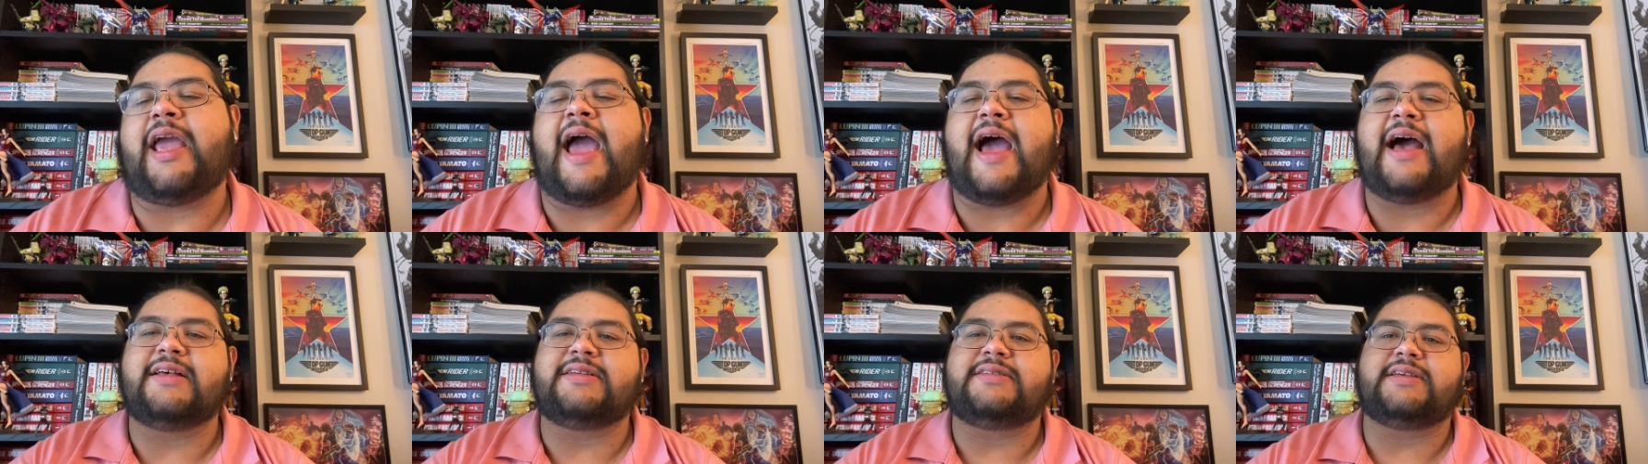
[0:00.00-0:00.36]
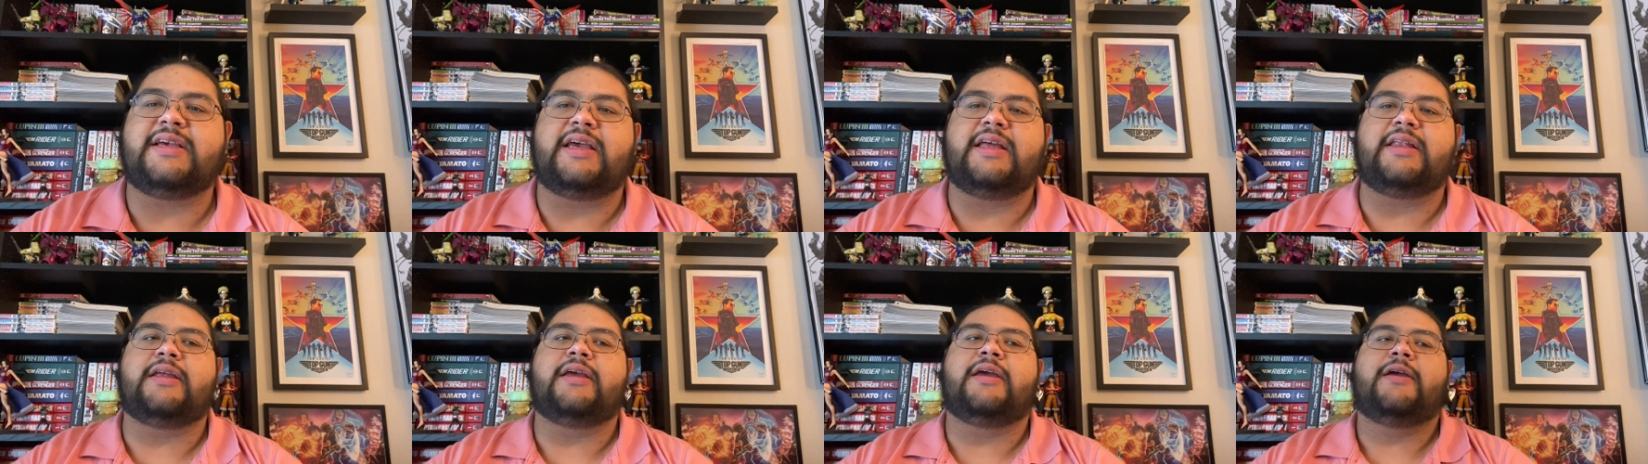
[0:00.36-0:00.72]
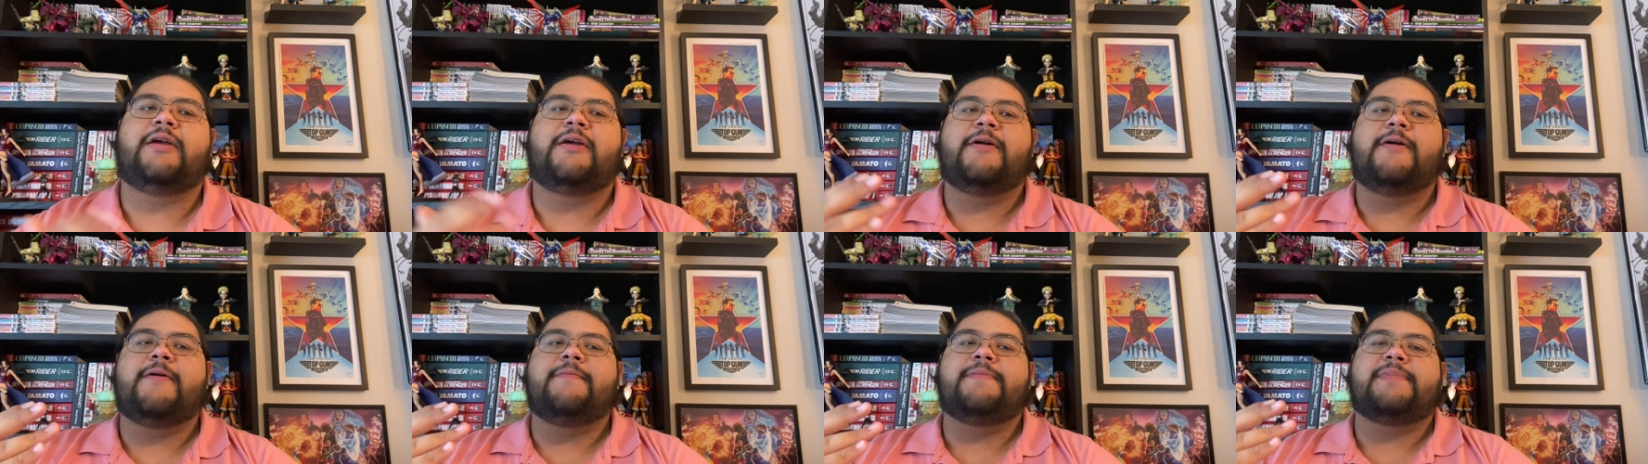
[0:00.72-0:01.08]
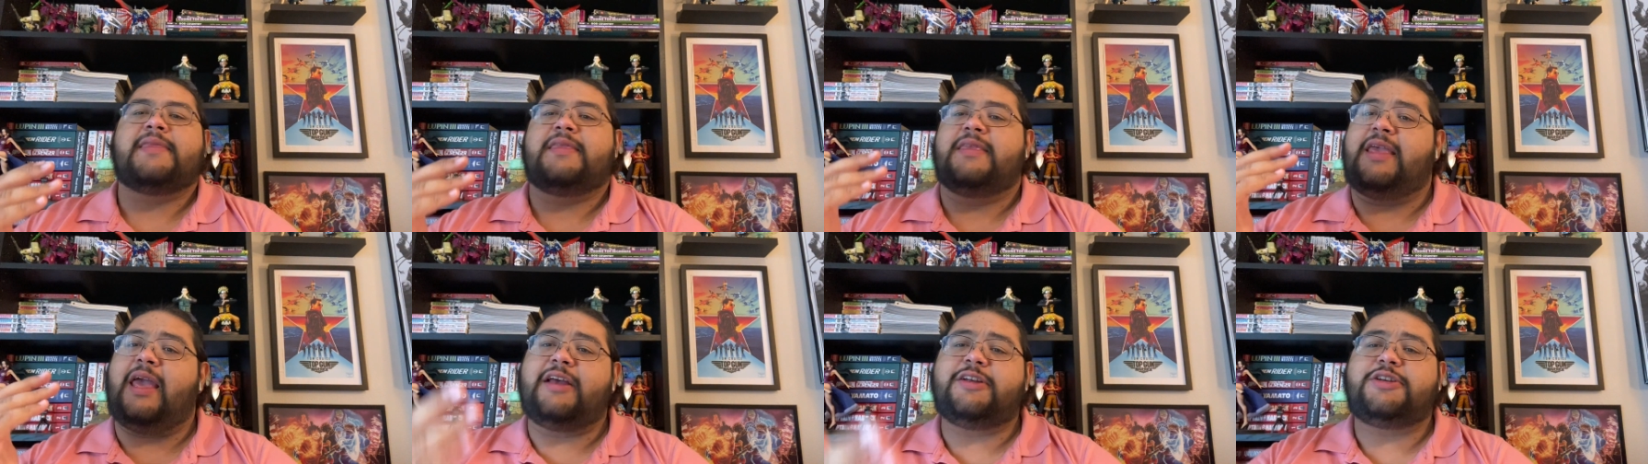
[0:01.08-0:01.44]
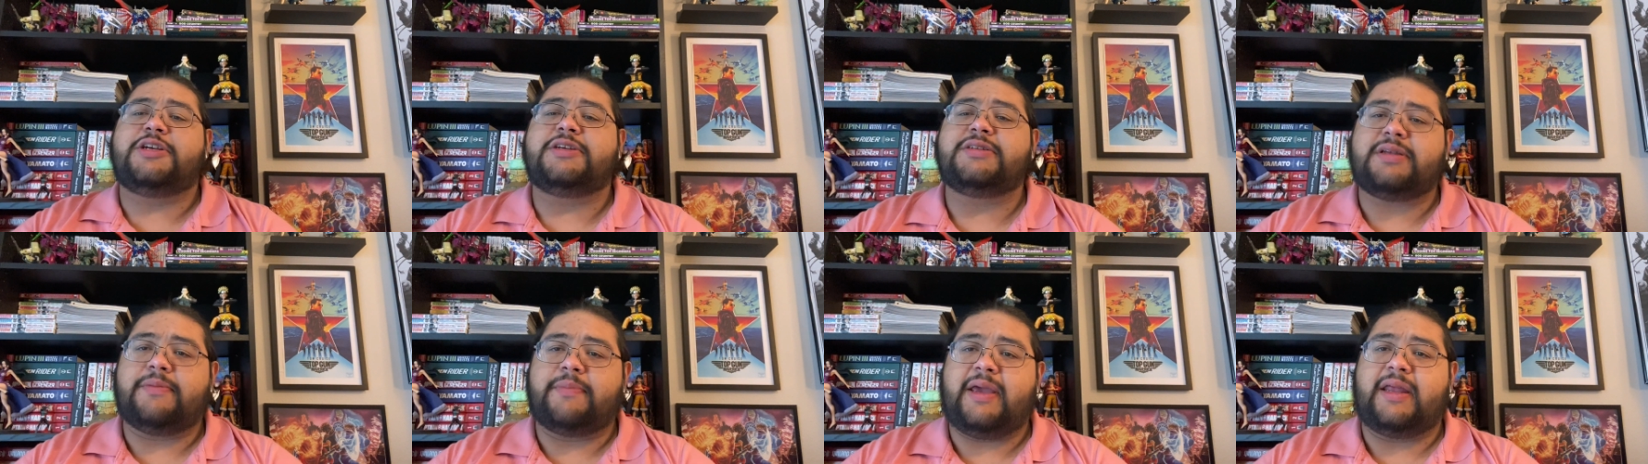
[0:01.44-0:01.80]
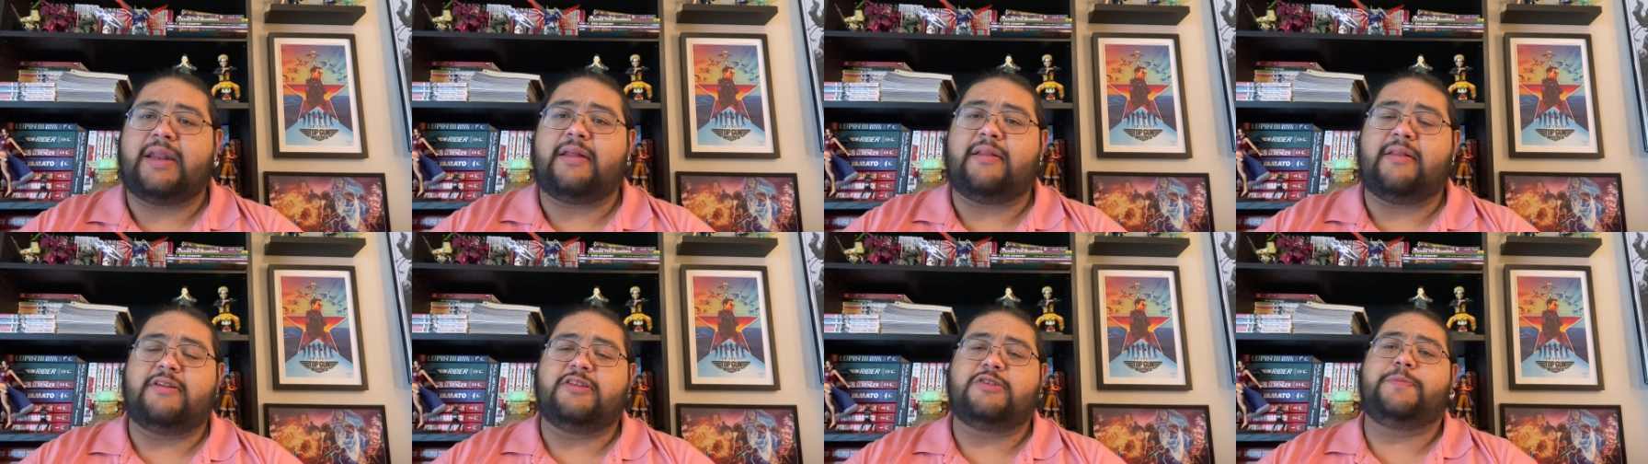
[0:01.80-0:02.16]
As in, yes, she's the
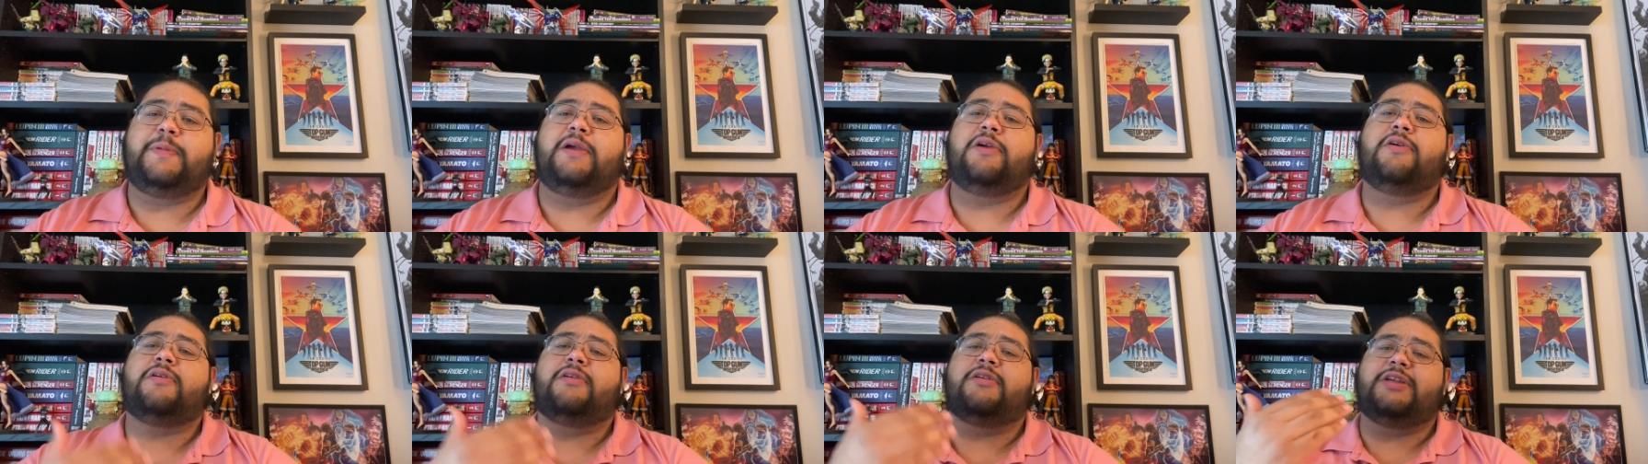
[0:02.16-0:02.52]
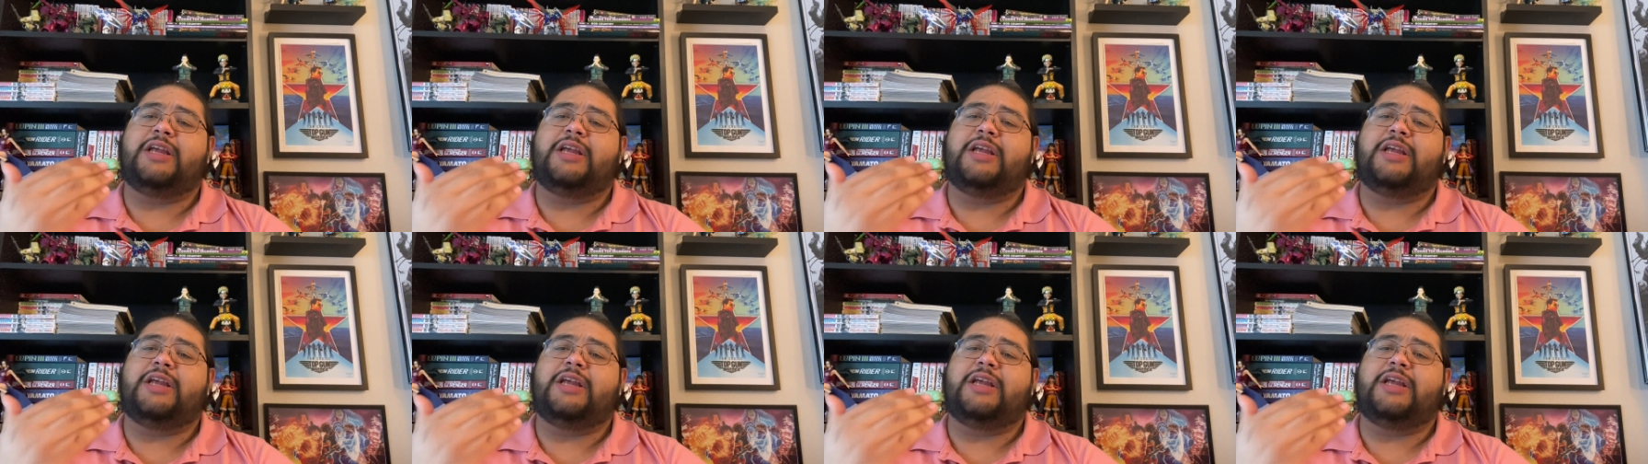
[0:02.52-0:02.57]
maiden of the spear.